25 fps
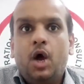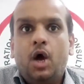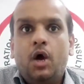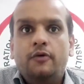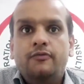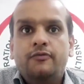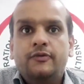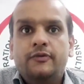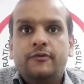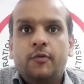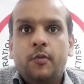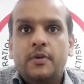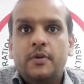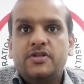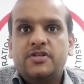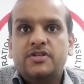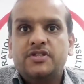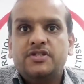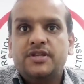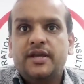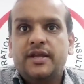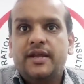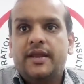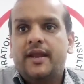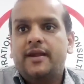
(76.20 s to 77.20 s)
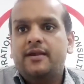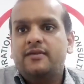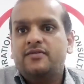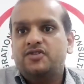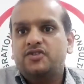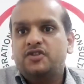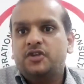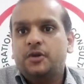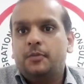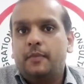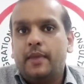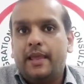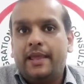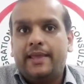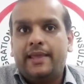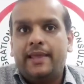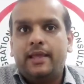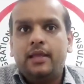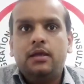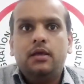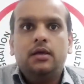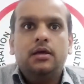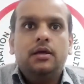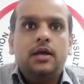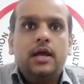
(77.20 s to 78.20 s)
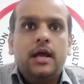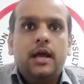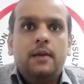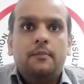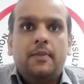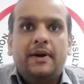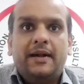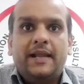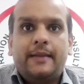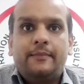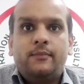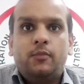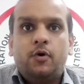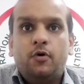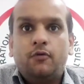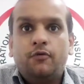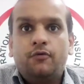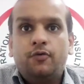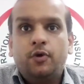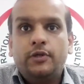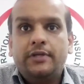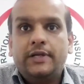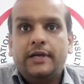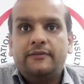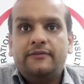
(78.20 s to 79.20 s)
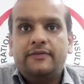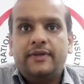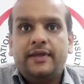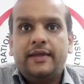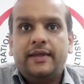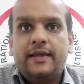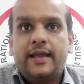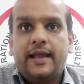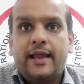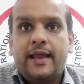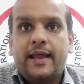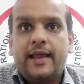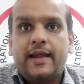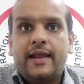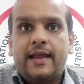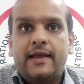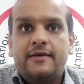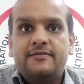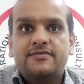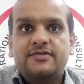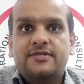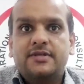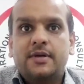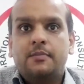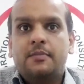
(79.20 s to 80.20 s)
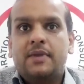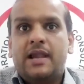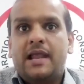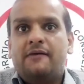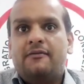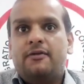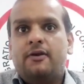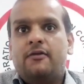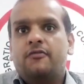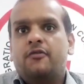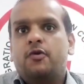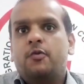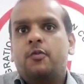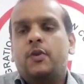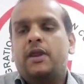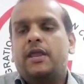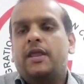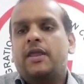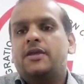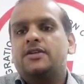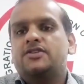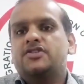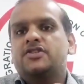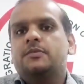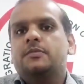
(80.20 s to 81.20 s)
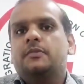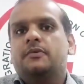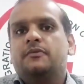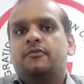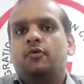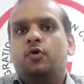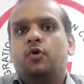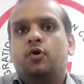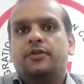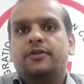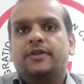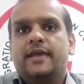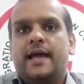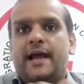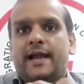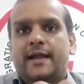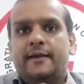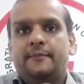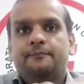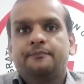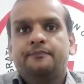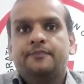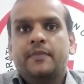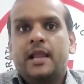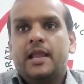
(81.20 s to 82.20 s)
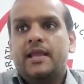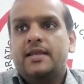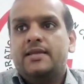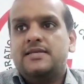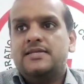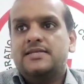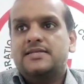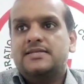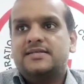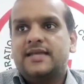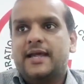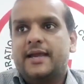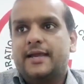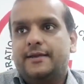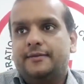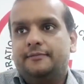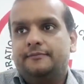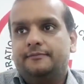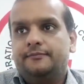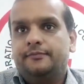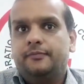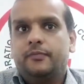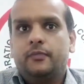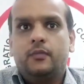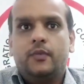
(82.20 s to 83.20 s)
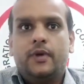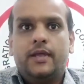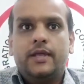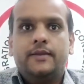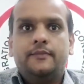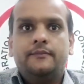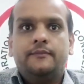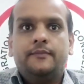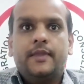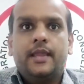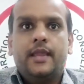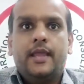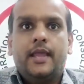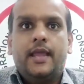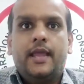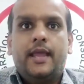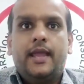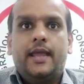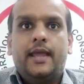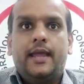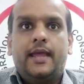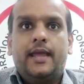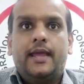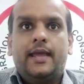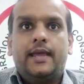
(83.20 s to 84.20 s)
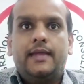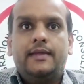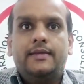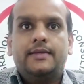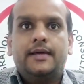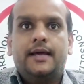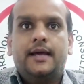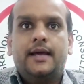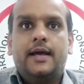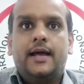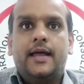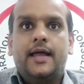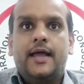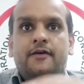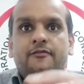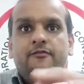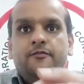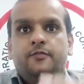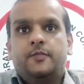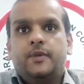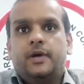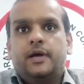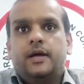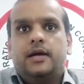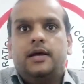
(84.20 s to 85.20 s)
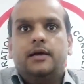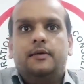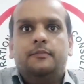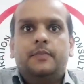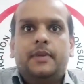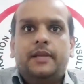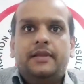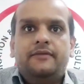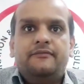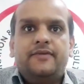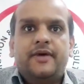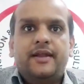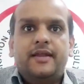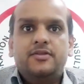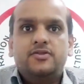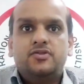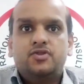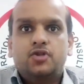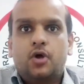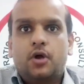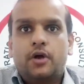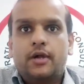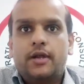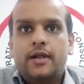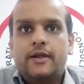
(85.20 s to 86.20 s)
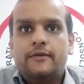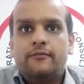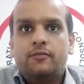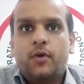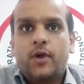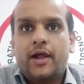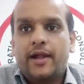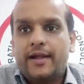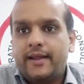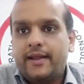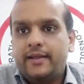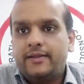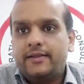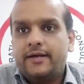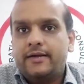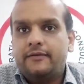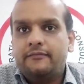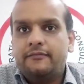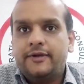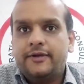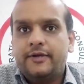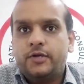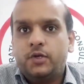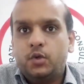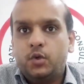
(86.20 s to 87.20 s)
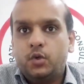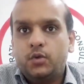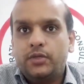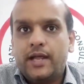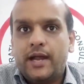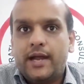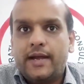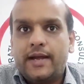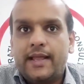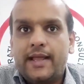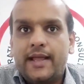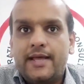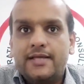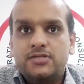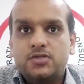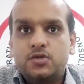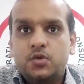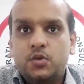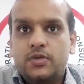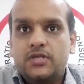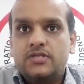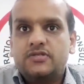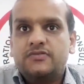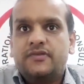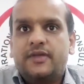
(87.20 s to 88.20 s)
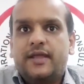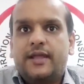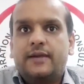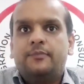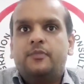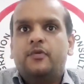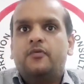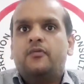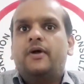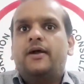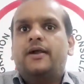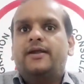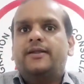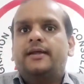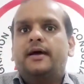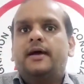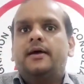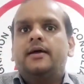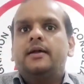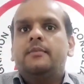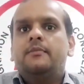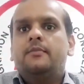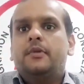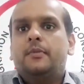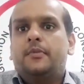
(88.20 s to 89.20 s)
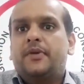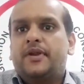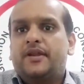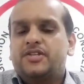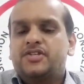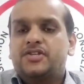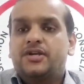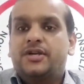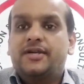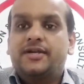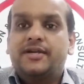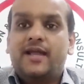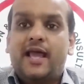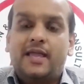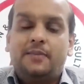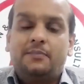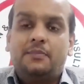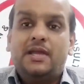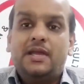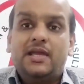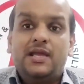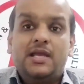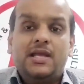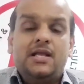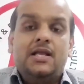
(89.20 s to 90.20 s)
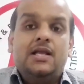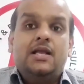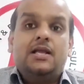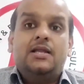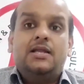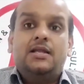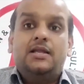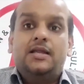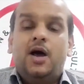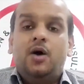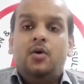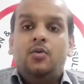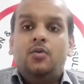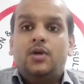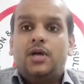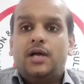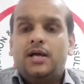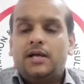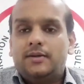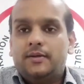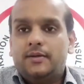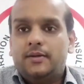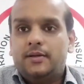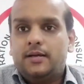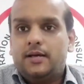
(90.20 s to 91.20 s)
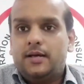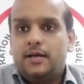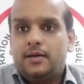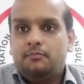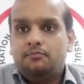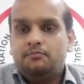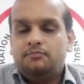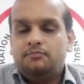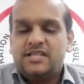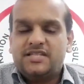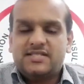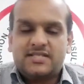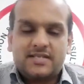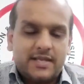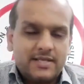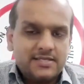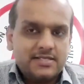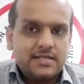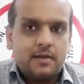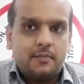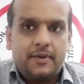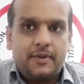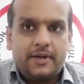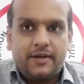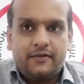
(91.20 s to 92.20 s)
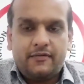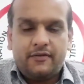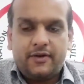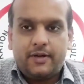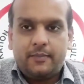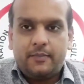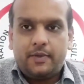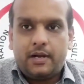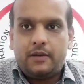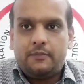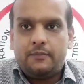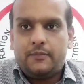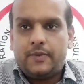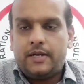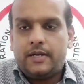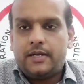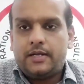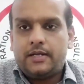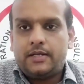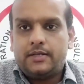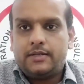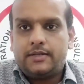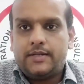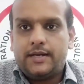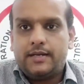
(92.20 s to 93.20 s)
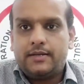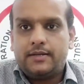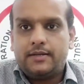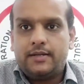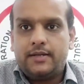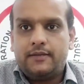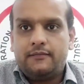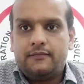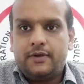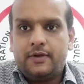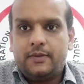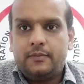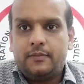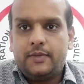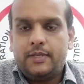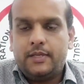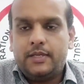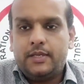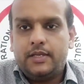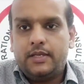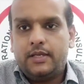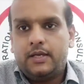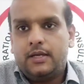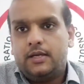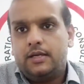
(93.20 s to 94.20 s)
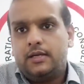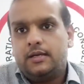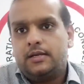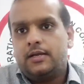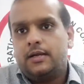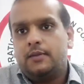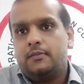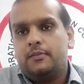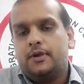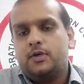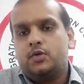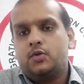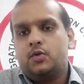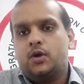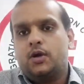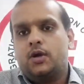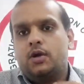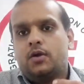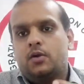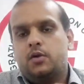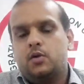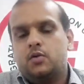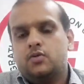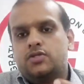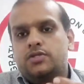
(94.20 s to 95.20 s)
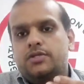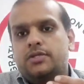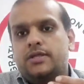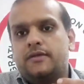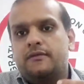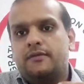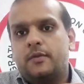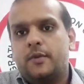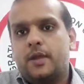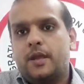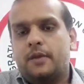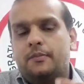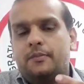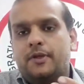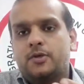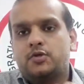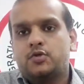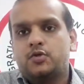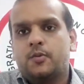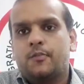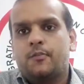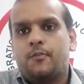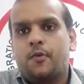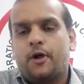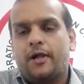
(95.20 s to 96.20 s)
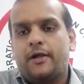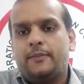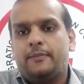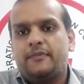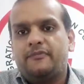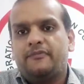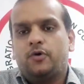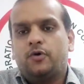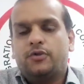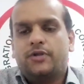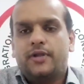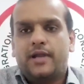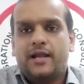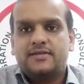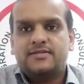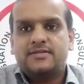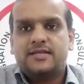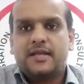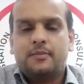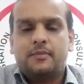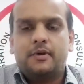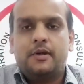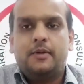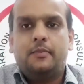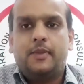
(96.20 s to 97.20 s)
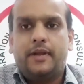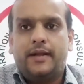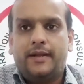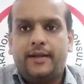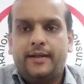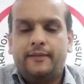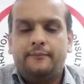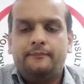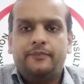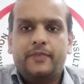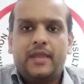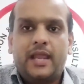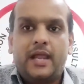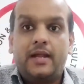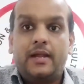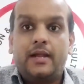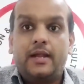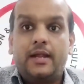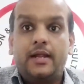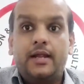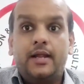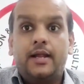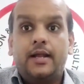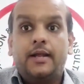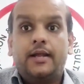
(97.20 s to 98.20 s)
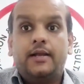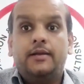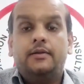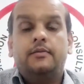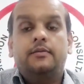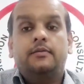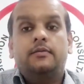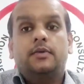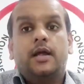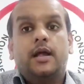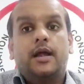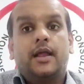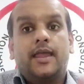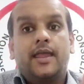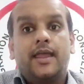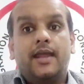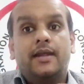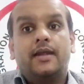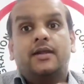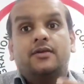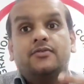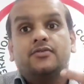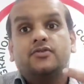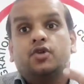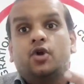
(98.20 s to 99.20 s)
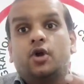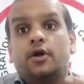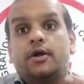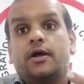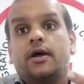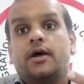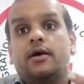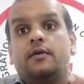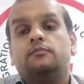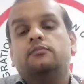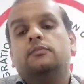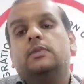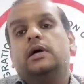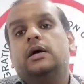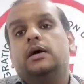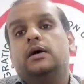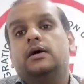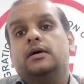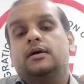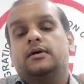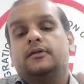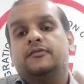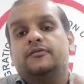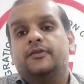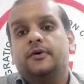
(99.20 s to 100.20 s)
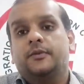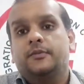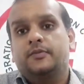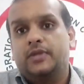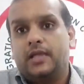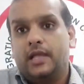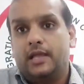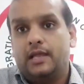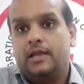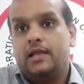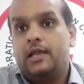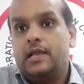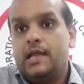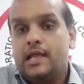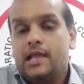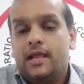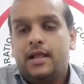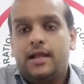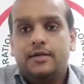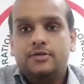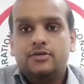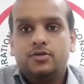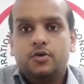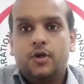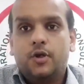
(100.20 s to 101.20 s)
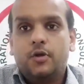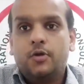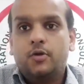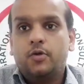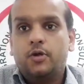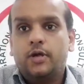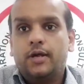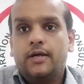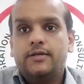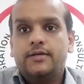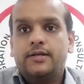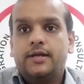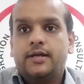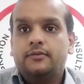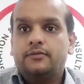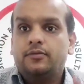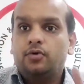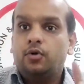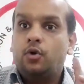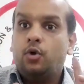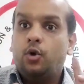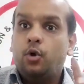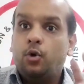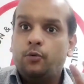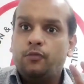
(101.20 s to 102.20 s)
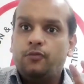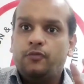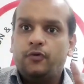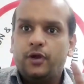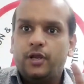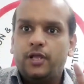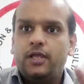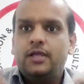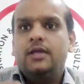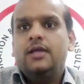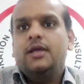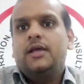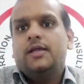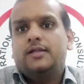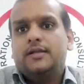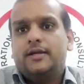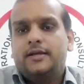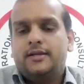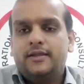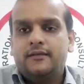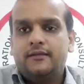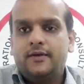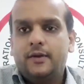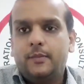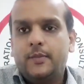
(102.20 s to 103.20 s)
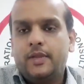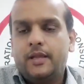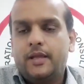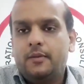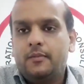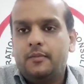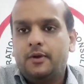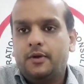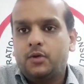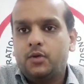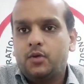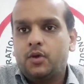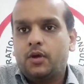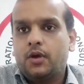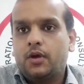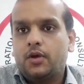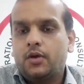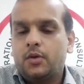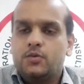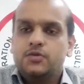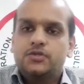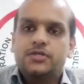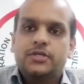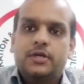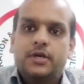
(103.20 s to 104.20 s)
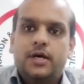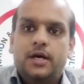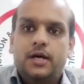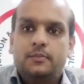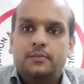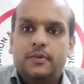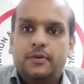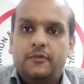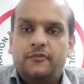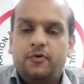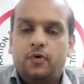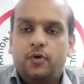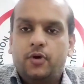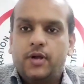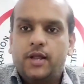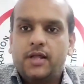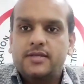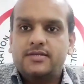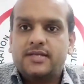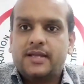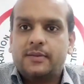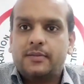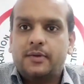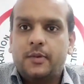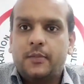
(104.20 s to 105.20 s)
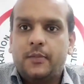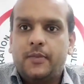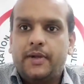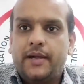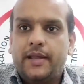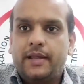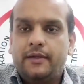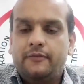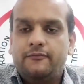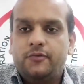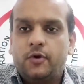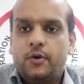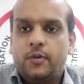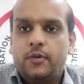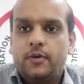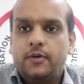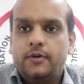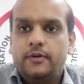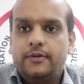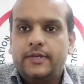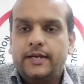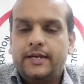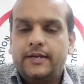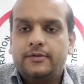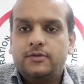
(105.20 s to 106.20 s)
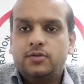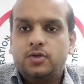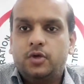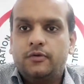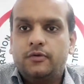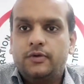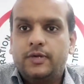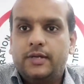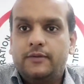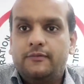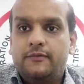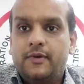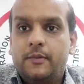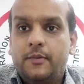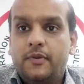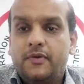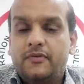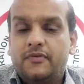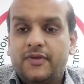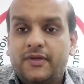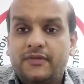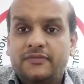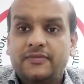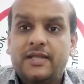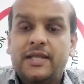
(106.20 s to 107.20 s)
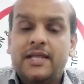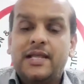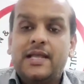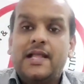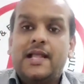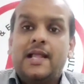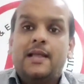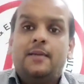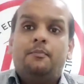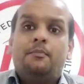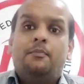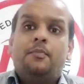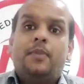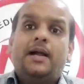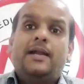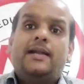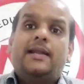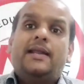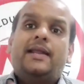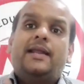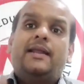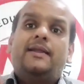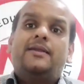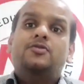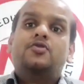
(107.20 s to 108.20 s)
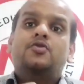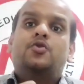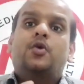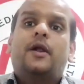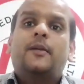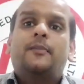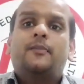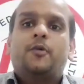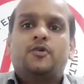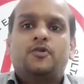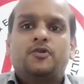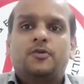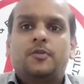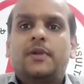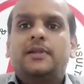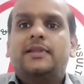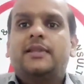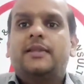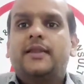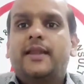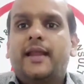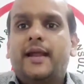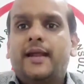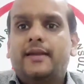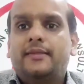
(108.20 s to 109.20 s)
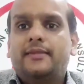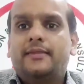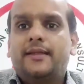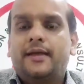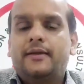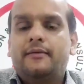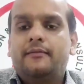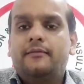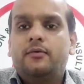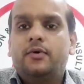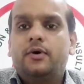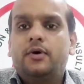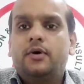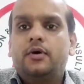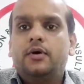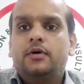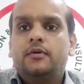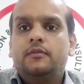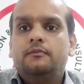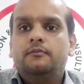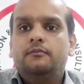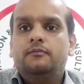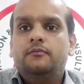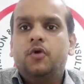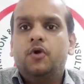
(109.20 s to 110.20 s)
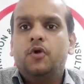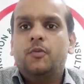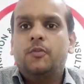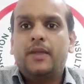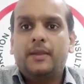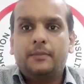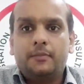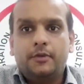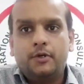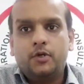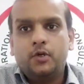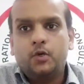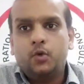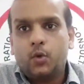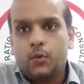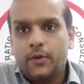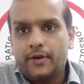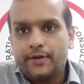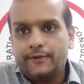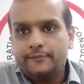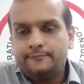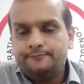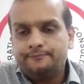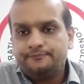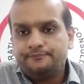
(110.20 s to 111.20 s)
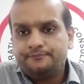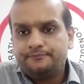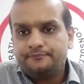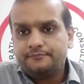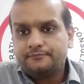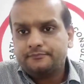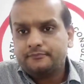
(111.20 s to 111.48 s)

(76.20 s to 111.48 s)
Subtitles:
of information sharing and decision making, but I'm hopeful that we can have some level of communication before that, he said. Right, and I have been very strongly advocating that we do that as soon as we can provide the preparation time. Now this is a bit of a development that they will be coming to a conclusion, they will be coming to a point before the next cabinet meeting, and again it's not a confirmed thing. It is hopefully that they will be coming to a conclusion before next cabinet meeting from that is on November 5th, but it is quite possible that they won't be able to do it.